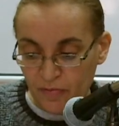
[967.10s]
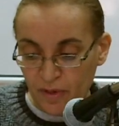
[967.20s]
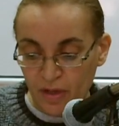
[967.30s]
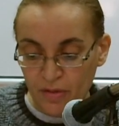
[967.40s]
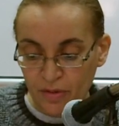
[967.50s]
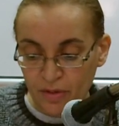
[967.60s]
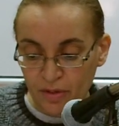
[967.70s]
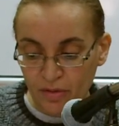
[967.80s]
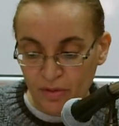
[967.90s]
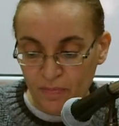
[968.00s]

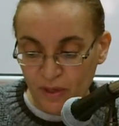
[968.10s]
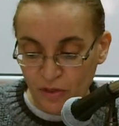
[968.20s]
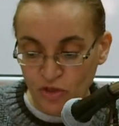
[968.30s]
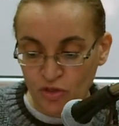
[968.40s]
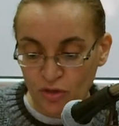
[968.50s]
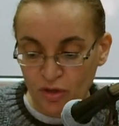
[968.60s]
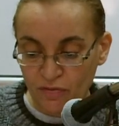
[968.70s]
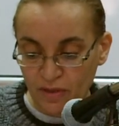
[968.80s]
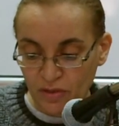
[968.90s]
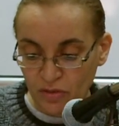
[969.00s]
another picture of
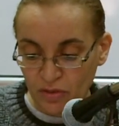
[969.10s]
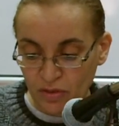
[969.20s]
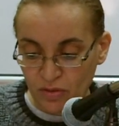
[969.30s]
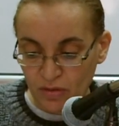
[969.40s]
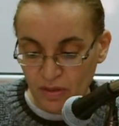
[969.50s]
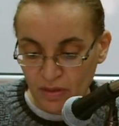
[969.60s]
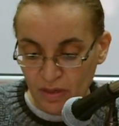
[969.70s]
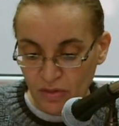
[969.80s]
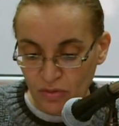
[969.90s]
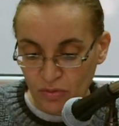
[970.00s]
it so that you can
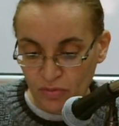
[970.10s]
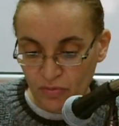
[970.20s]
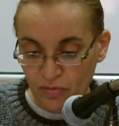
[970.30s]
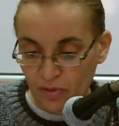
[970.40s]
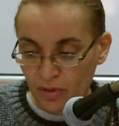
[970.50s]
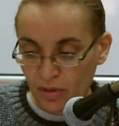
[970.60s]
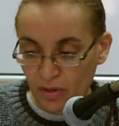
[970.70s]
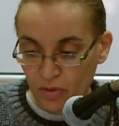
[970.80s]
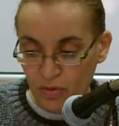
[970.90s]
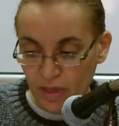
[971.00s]
take sort of
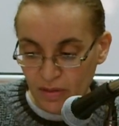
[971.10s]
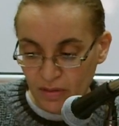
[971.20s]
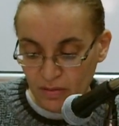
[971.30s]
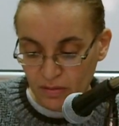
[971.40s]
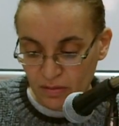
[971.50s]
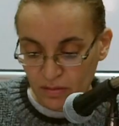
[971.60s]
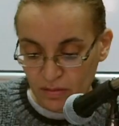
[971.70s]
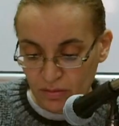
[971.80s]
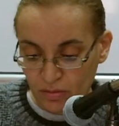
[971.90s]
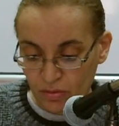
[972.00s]
a look at it.
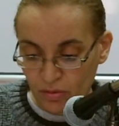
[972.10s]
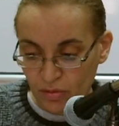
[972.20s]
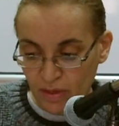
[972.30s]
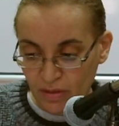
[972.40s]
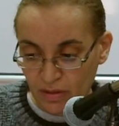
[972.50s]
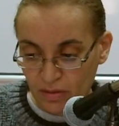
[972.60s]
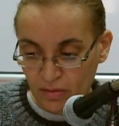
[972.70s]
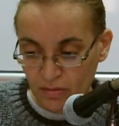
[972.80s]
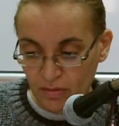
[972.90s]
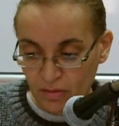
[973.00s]
Look at it
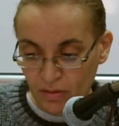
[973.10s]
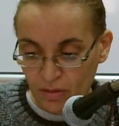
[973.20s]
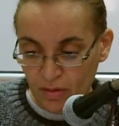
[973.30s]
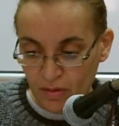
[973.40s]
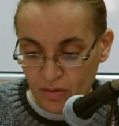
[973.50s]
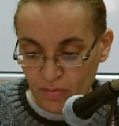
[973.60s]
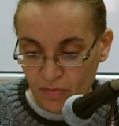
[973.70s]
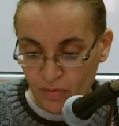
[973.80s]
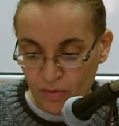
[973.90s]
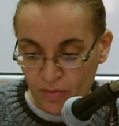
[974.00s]

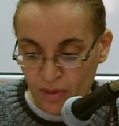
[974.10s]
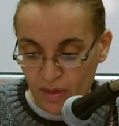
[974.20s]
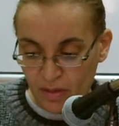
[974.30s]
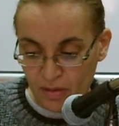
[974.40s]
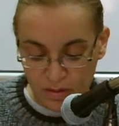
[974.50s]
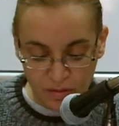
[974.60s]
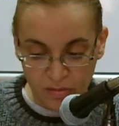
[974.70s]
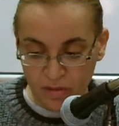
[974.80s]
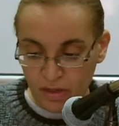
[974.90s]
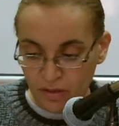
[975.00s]
before we end. And
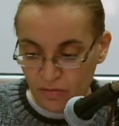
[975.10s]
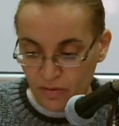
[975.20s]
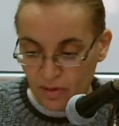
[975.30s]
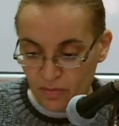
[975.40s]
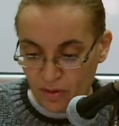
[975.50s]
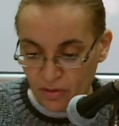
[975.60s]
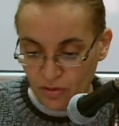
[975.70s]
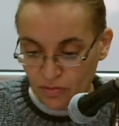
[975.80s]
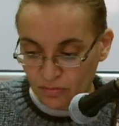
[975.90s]
thank you very much.